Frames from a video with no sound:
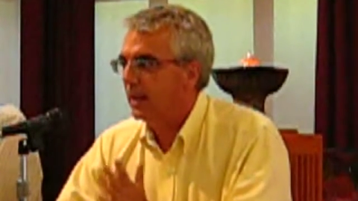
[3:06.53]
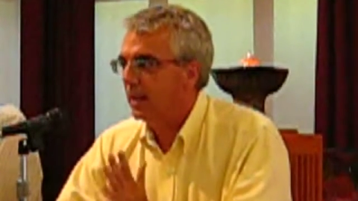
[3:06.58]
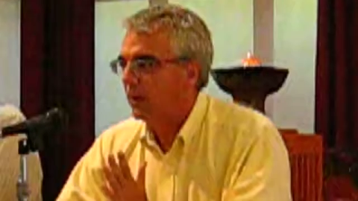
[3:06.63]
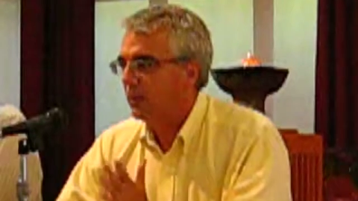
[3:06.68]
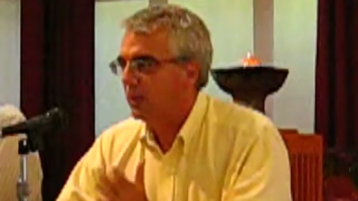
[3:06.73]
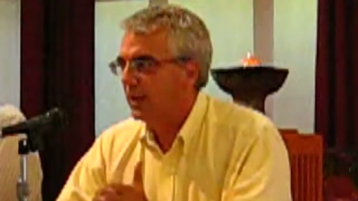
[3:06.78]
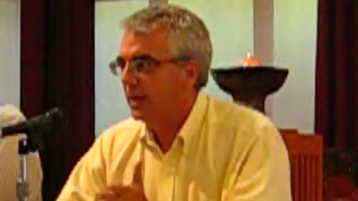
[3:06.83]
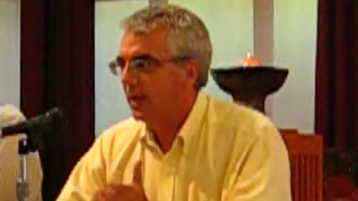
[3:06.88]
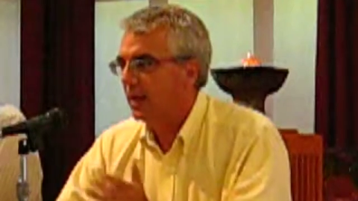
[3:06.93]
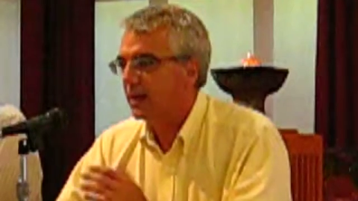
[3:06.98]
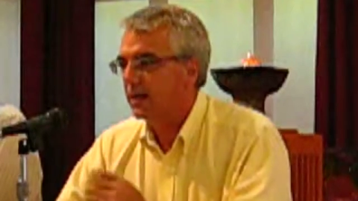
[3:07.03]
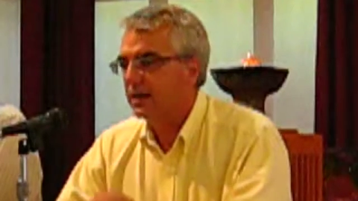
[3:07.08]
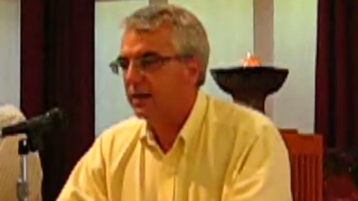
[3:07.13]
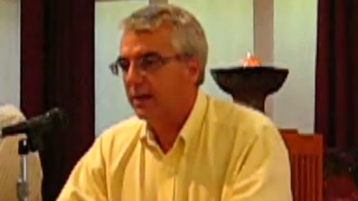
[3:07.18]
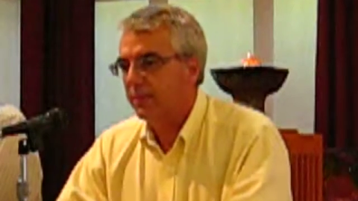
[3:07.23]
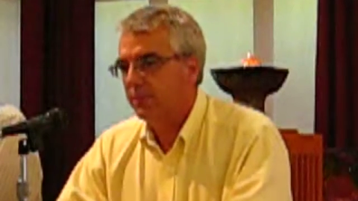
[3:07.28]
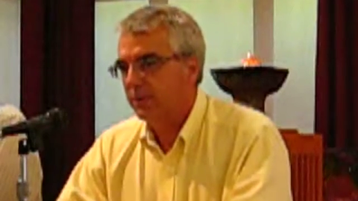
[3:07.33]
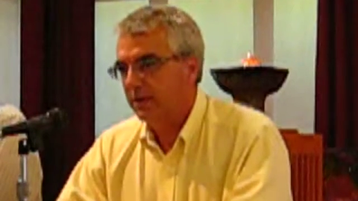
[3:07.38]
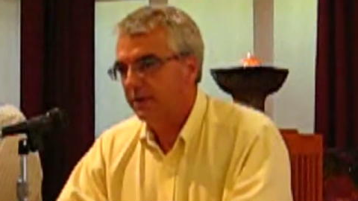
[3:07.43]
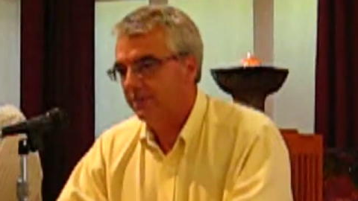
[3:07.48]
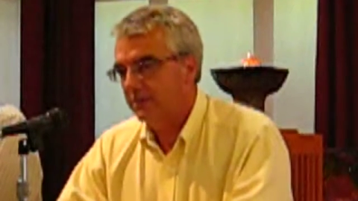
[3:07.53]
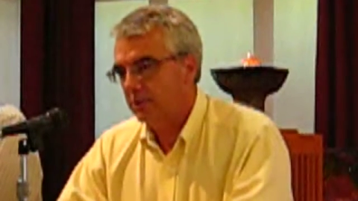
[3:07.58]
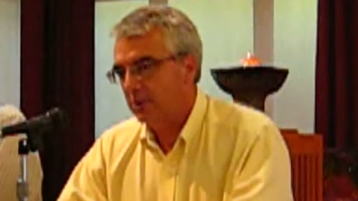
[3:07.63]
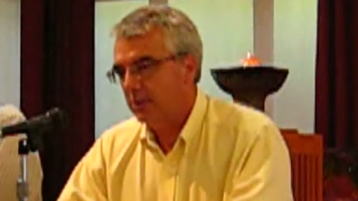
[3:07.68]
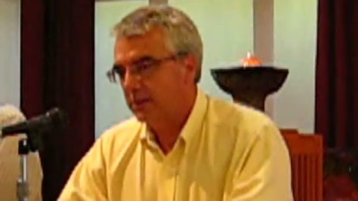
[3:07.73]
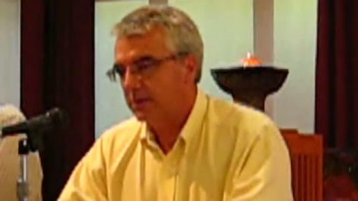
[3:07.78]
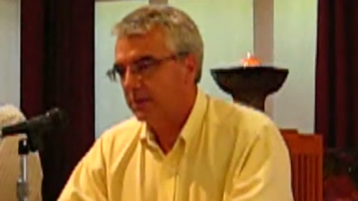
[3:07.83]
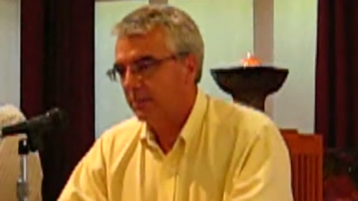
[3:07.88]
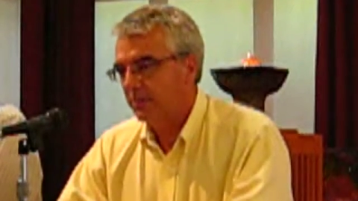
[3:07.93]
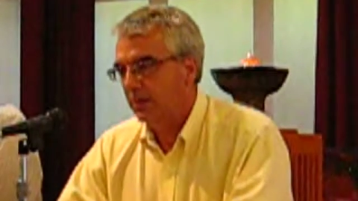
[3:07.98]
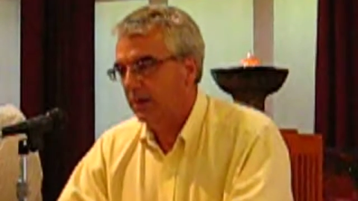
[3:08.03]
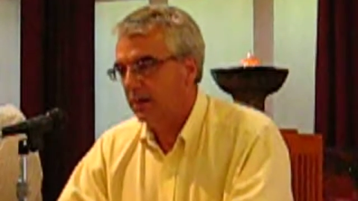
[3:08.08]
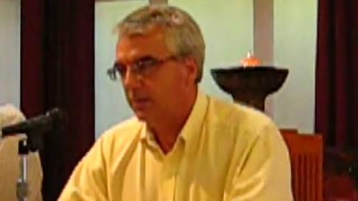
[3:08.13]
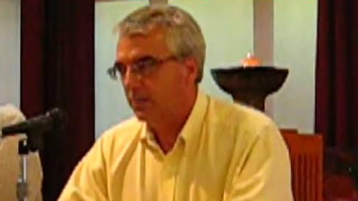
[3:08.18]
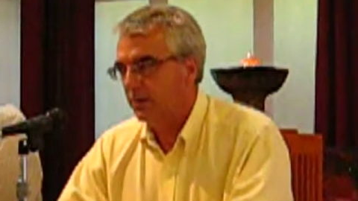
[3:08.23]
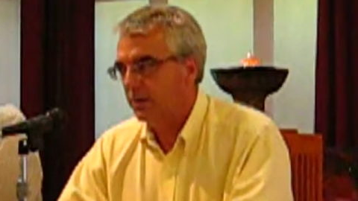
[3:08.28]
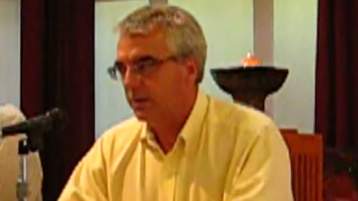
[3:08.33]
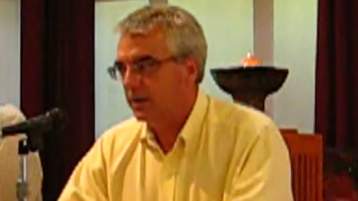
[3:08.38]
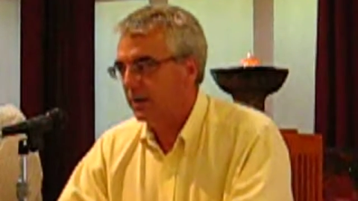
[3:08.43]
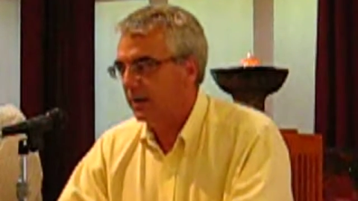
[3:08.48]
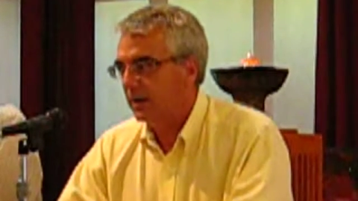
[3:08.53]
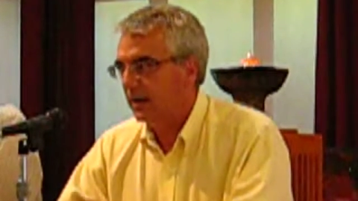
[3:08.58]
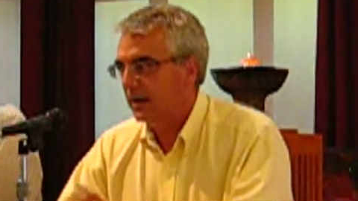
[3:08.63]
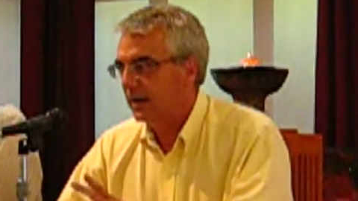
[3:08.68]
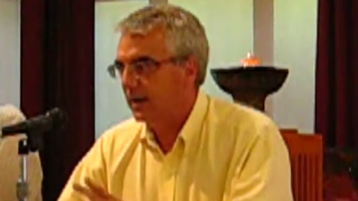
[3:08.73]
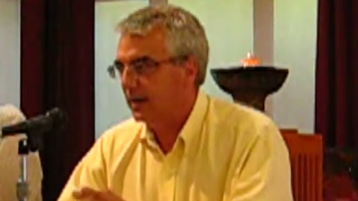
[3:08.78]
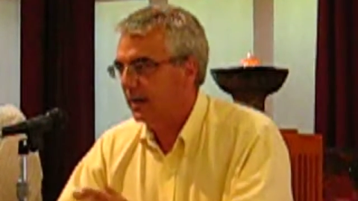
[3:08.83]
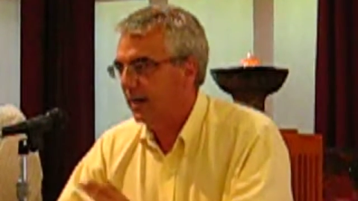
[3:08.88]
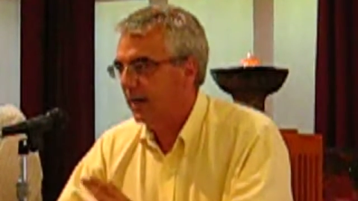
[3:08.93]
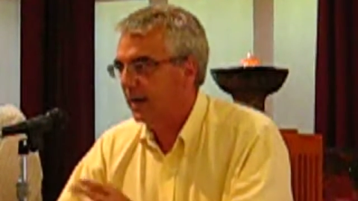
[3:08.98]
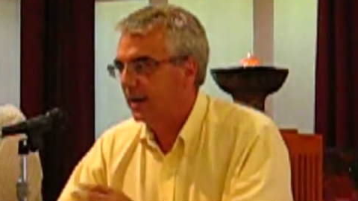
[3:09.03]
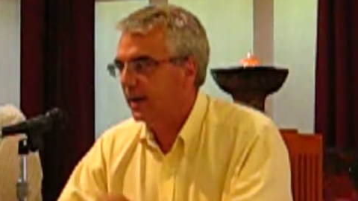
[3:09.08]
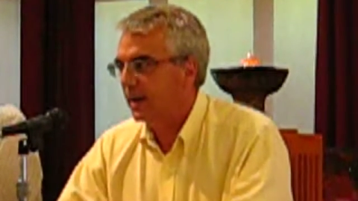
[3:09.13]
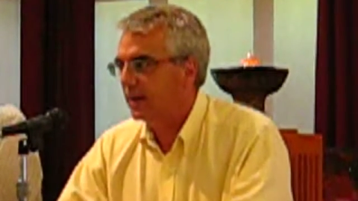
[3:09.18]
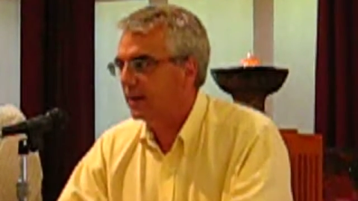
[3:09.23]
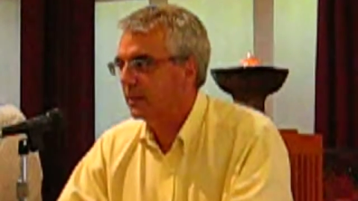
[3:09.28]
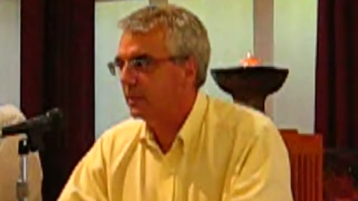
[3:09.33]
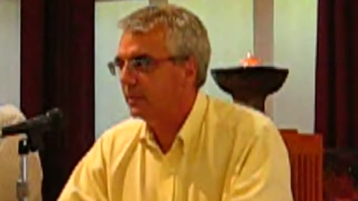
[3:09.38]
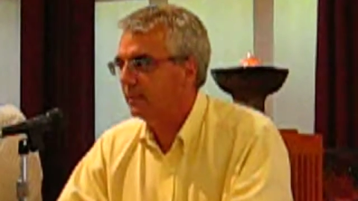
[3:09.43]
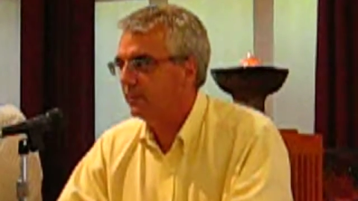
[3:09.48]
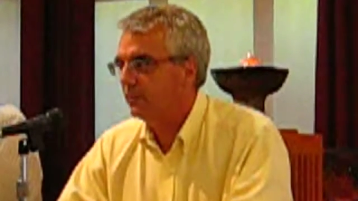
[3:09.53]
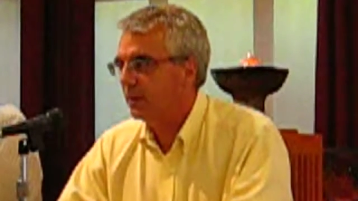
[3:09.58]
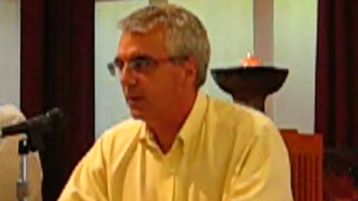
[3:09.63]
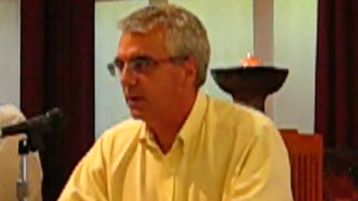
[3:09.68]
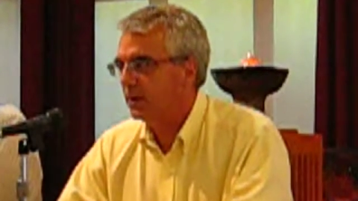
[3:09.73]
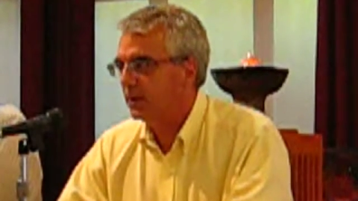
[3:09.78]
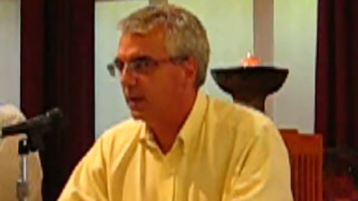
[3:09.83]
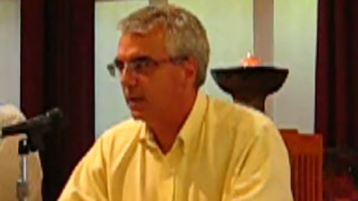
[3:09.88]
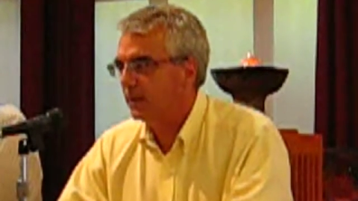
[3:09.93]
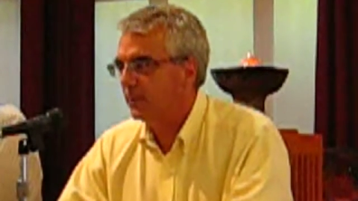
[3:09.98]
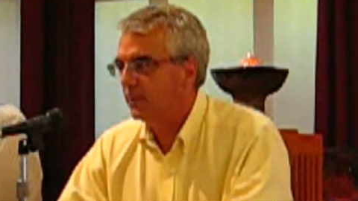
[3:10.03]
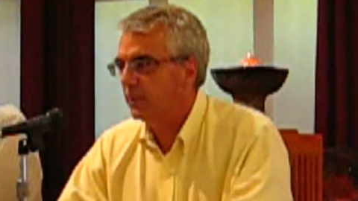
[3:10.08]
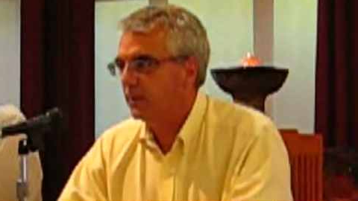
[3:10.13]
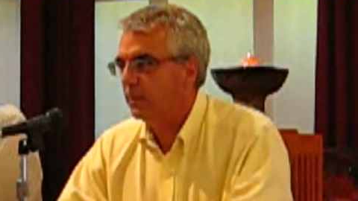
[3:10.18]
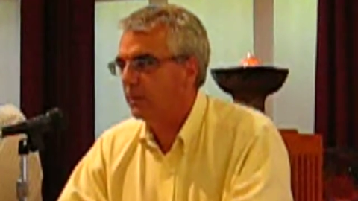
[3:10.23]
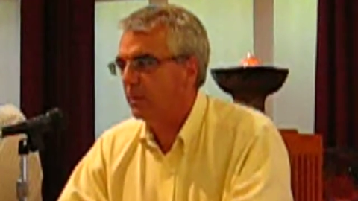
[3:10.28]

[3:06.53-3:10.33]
We had a couple of sheets of paper that I had out at the front table.